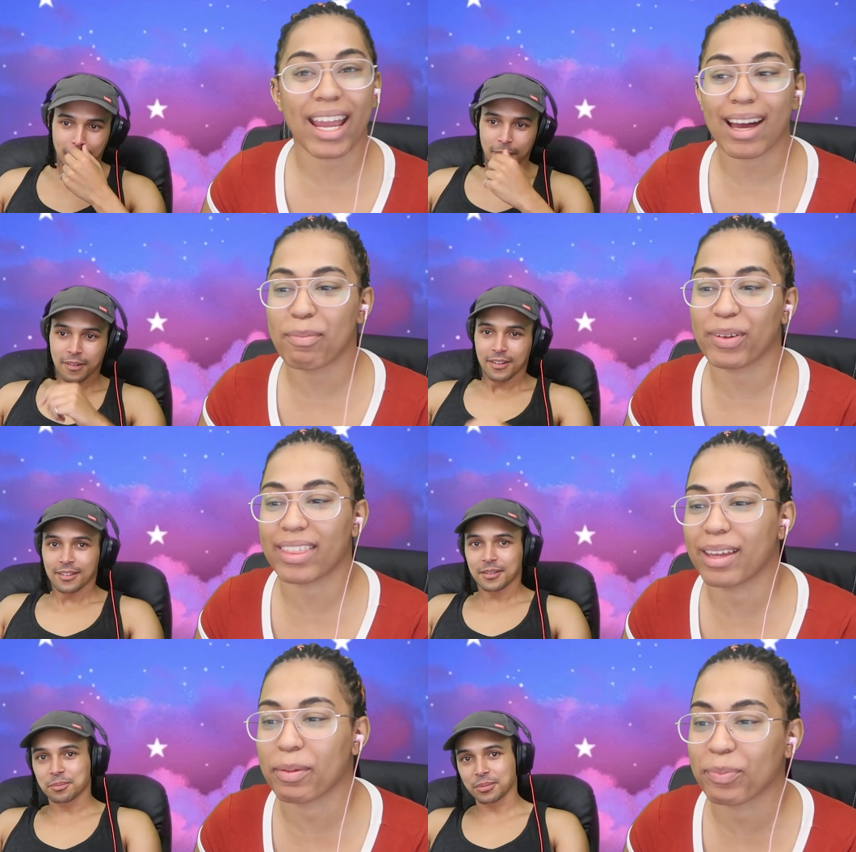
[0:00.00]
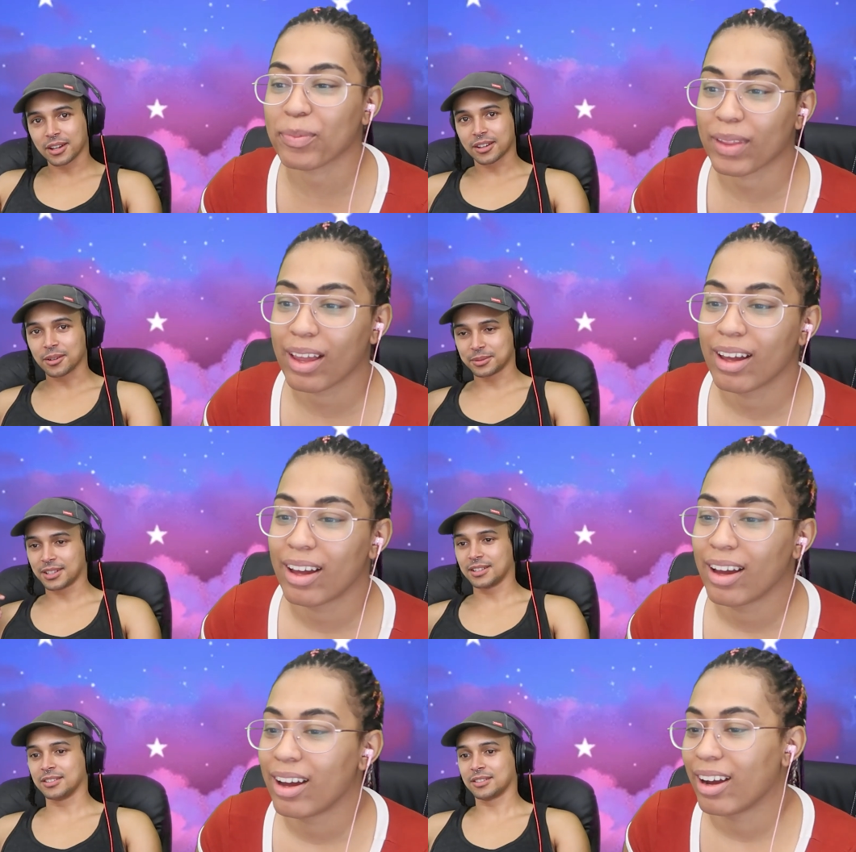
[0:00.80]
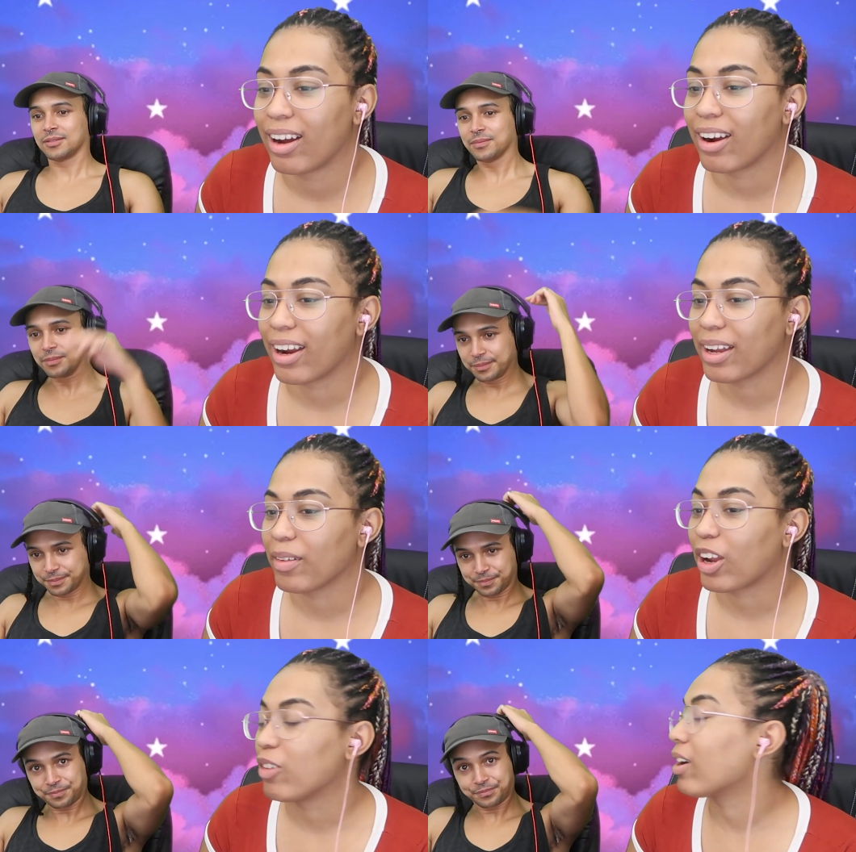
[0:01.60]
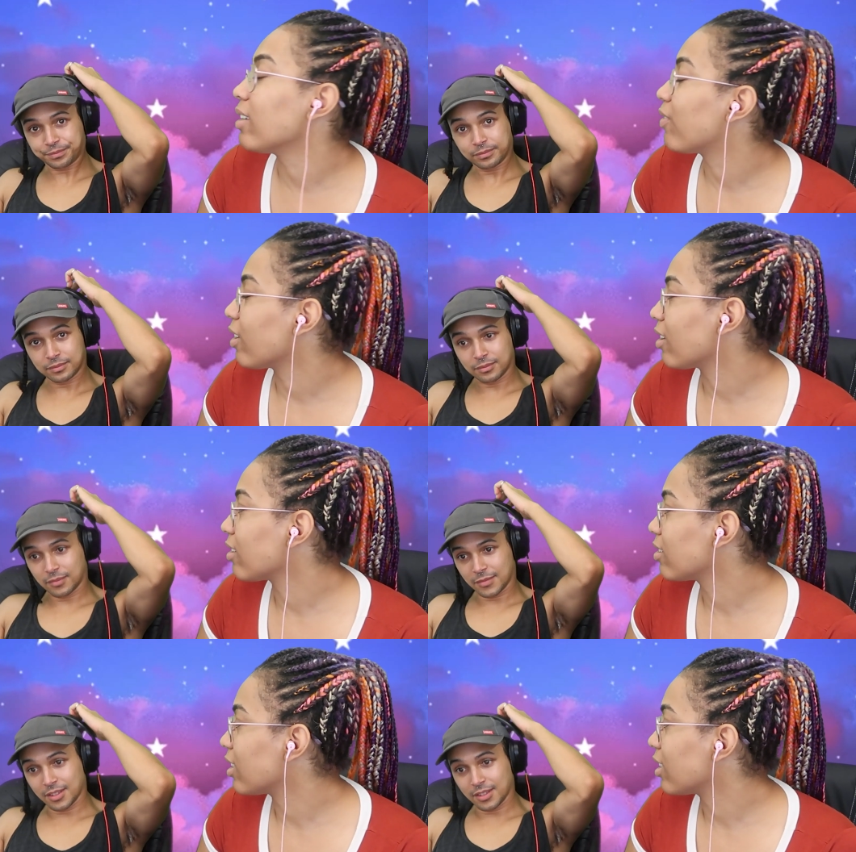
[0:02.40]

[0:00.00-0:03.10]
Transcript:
Speaker 1: break up with him. Break
Speaker 2: up with that nigga.
Speaker 1: All right, are you ready for